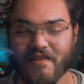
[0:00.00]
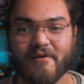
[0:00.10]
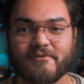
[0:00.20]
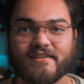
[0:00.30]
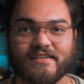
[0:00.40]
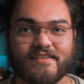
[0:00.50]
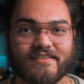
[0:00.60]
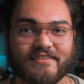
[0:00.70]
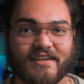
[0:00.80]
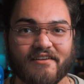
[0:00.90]
that one is
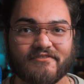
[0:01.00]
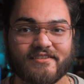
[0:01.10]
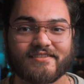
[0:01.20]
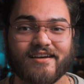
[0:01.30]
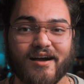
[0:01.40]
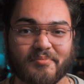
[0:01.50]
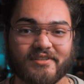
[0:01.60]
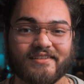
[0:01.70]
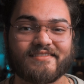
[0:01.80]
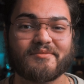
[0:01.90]
Lattafa's
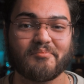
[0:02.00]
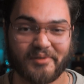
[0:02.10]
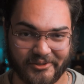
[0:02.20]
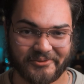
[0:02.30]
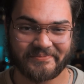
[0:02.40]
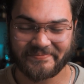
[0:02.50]
Opulent Blue.